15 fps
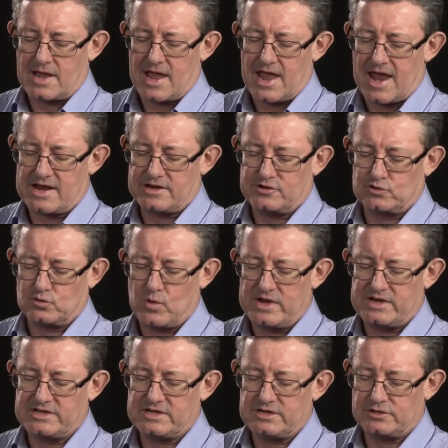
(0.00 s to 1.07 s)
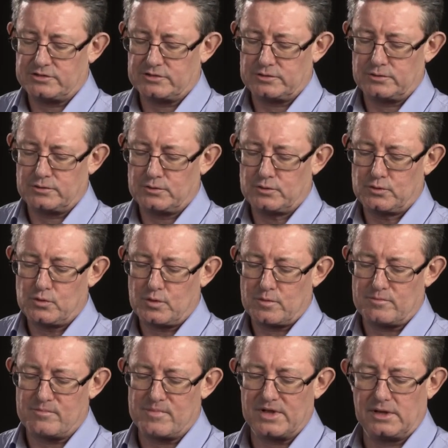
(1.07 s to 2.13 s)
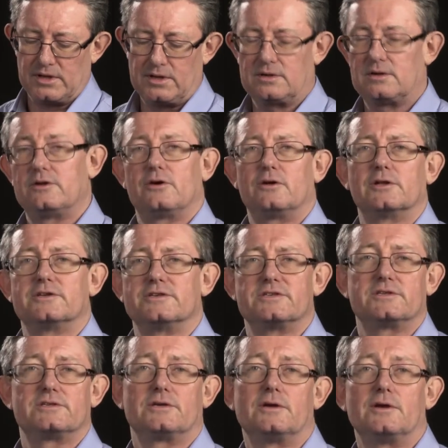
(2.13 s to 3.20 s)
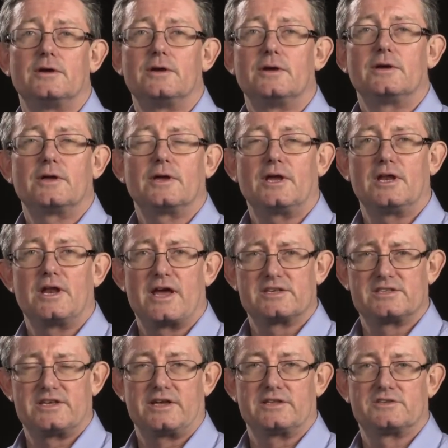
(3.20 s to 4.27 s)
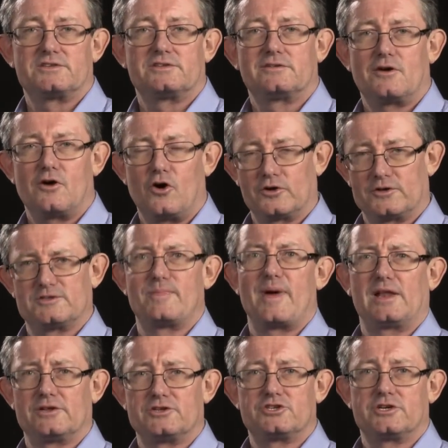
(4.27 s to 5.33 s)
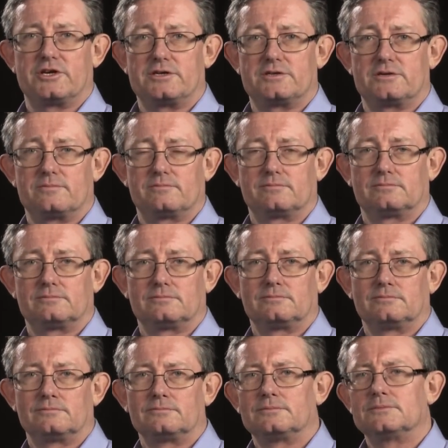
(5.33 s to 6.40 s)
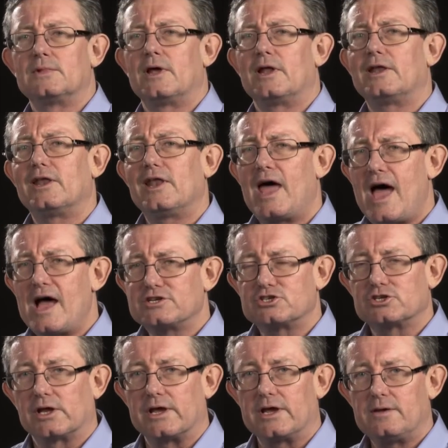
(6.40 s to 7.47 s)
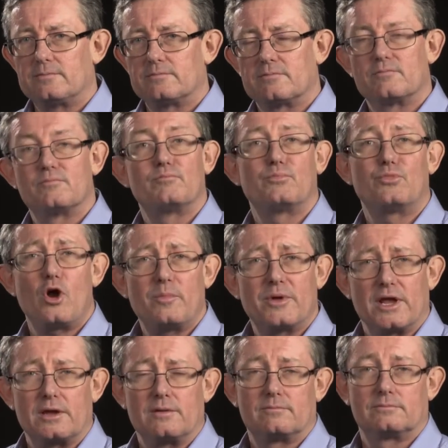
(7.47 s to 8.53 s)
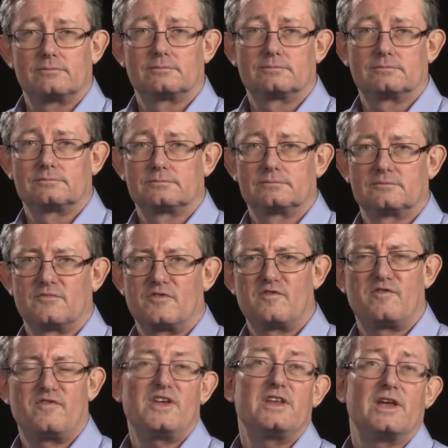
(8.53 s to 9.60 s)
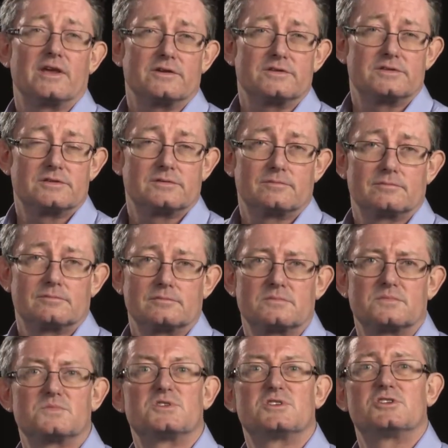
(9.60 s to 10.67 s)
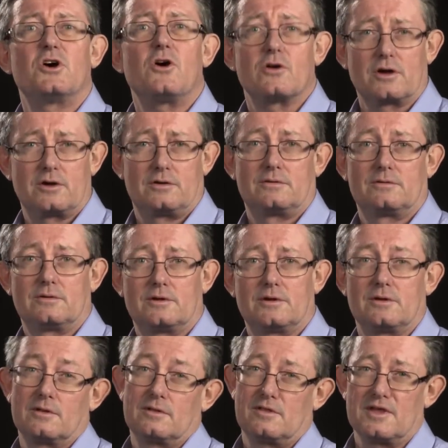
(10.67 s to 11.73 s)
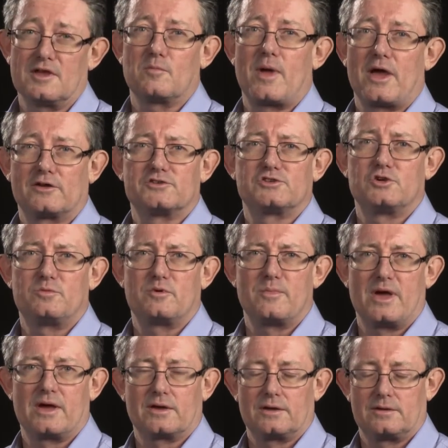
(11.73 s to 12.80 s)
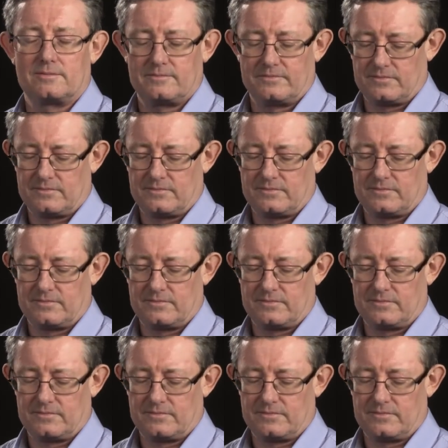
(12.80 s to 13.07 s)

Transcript: had $22 billion in assets on its balance sheet. Largely property, fittings, stock. Think about a supermarket.